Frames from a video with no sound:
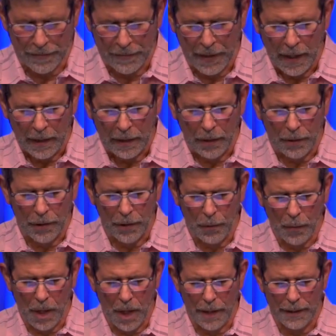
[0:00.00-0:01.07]
Now,
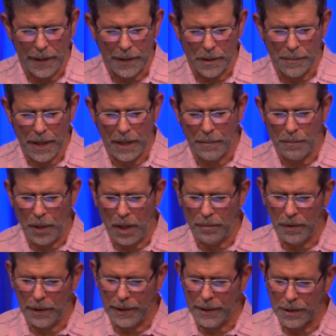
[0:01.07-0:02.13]
Erdogan has made
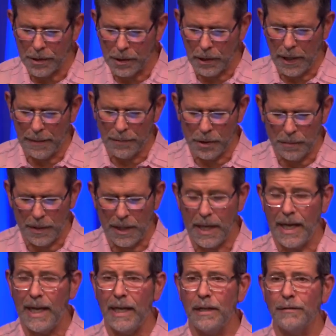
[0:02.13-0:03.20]
public his claims to be the
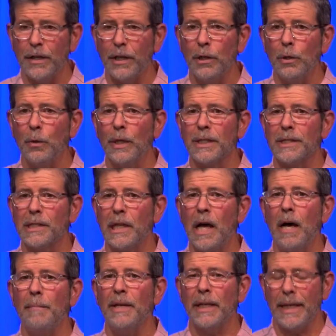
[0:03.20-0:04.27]
head of a new
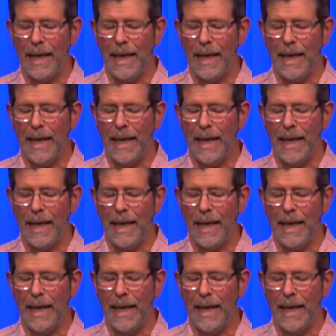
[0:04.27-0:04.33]
Islamic